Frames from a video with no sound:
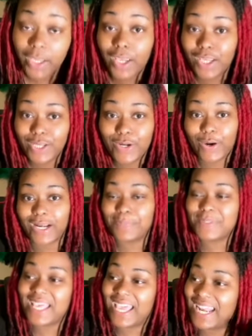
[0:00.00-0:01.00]
You know what I'm
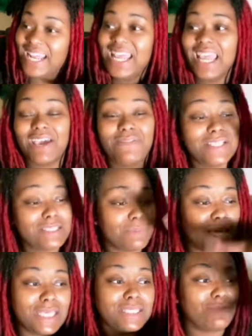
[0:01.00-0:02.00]
saying? If
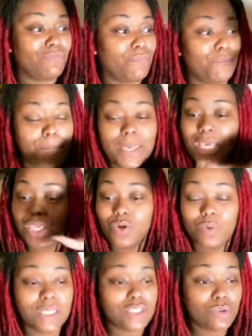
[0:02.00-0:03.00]
it's me,
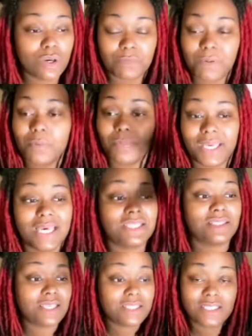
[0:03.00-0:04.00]
you, and two other people because
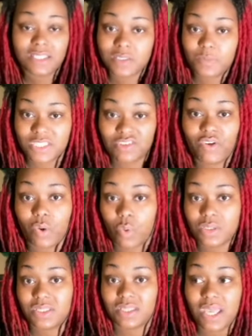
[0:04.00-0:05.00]
this is the specific
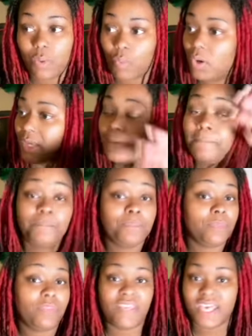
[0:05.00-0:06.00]
course that they wanted,
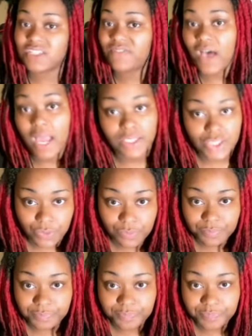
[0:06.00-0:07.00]
that's fine too.
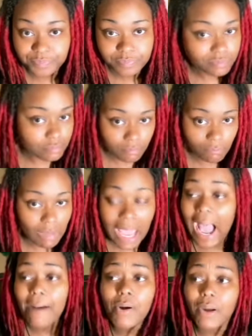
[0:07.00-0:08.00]

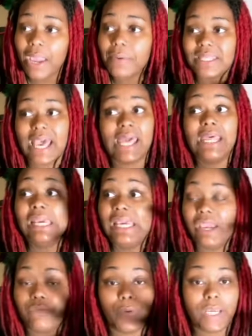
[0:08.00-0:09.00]
I'm okay with that.
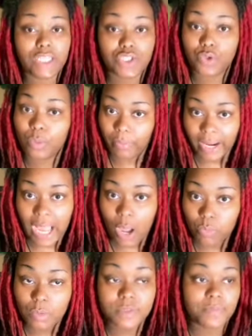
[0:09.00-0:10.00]
If we need to do breakout
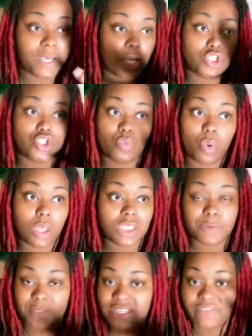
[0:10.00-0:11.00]
rooms because you want
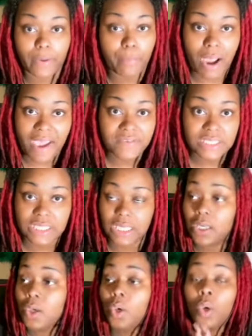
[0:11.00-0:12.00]
specific privacy,
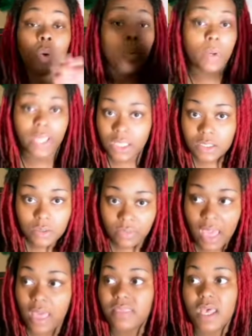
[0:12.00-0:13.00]
we can do
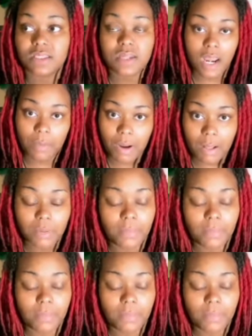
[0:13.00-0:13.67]
that. That's not a problem.